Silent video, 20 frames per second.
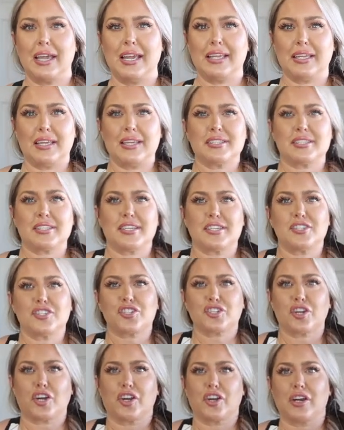It is a
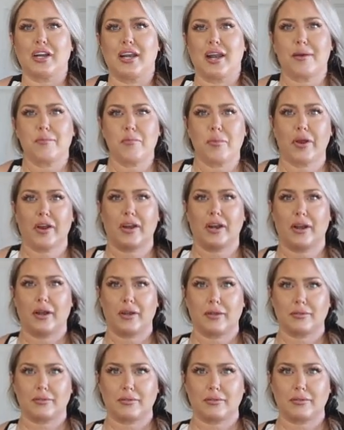skirt, and I'm wearing,